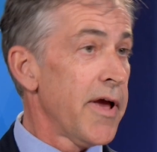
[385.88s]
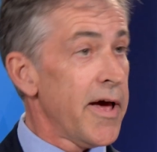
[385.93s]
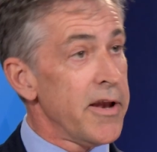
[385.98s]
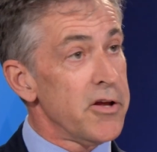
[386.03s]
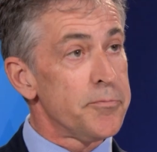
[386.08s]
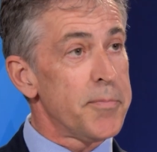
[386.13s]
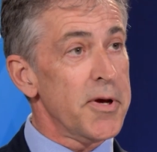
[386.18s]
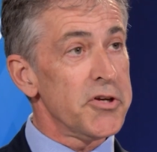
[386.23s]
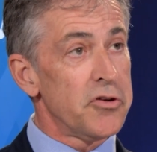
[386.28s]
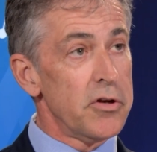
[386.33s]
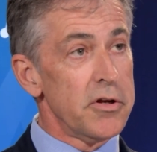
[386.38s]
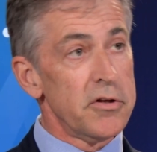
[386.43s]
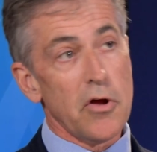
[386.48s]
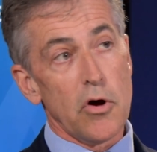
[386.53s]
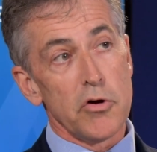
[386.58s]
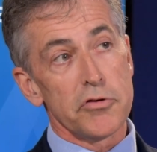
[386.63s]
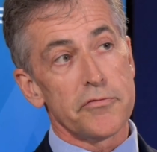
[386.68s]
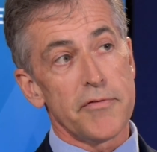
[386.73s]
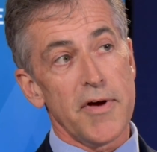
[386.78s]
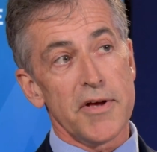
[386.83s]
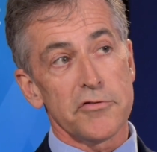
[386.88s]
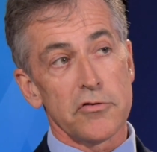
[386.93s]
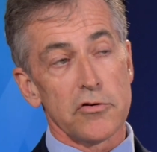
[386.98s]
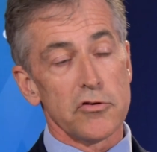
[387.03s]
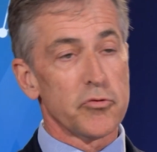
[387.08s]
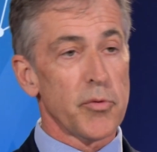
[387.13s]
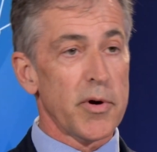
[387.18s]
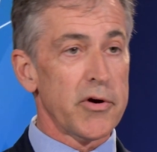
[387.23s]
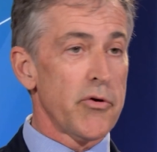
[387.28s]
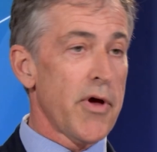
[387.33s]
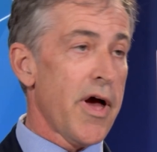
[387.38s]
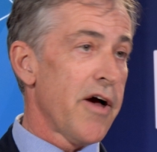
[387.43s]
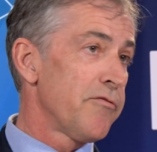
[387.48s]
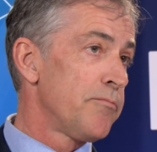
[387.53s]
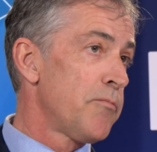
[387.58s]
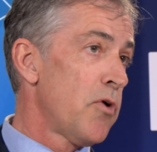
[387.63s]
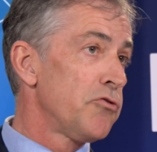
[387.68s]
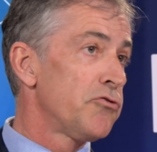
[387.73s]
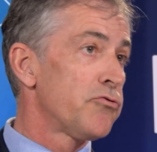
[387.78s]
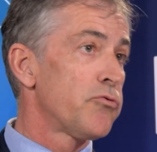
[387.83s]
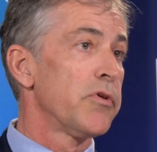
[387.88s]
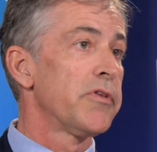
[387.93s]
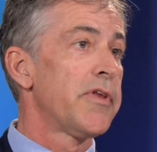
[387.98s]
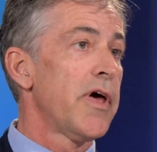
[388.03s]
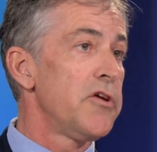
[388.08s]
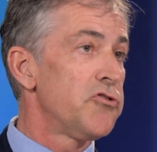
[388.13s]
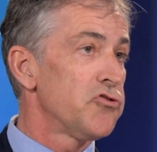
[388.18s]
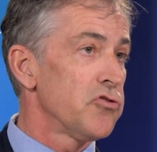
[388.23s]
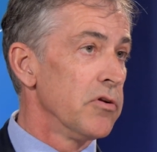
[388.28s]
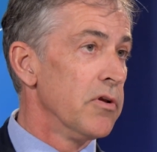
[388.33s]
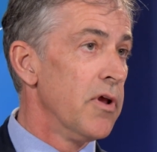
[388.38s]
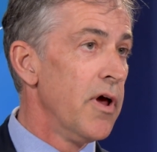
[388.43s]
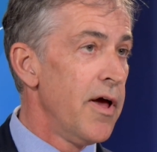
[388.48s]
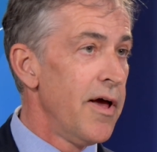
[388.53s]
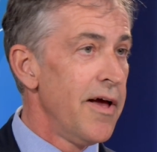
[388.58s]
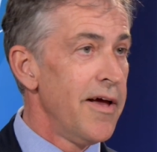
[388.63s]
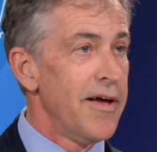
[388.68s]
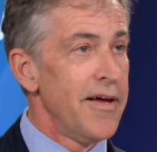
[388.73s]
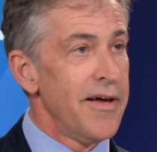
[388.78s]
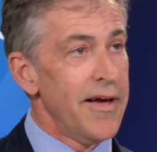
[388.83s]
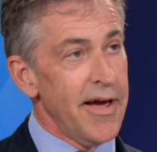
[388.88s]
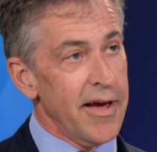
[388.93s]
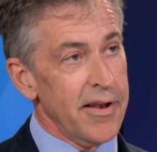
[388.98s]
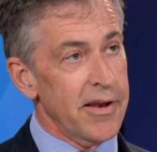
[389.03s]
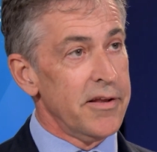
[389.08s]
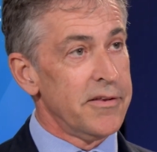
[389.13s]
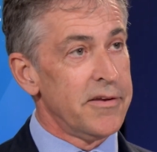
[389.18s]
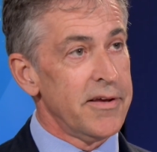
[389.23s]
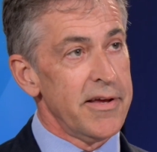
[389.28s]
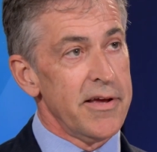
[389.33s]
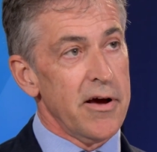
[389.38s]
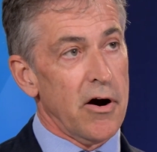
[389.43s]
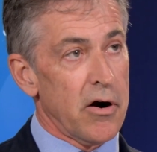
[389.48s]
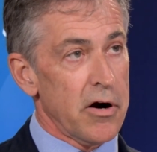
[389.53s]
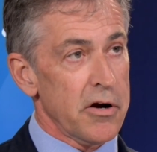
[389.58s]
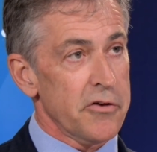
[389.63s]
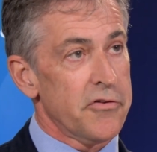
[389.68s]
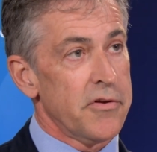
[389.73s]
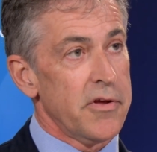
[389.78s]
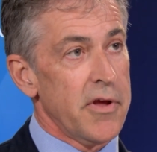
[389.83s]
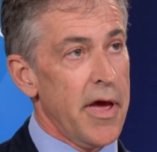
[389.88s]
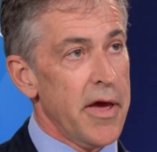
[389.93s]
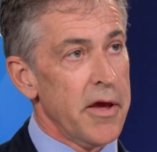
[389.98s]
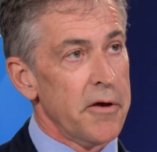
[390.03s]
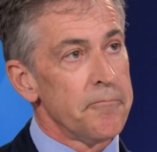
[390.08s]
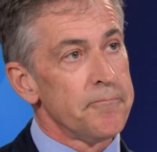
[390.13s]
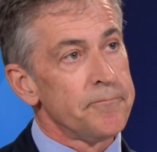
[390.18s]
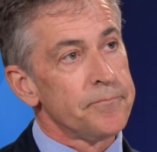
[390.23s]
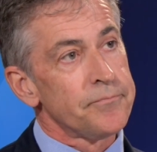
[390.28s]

And especially those vessels where you have most rotation, LAD, RCA,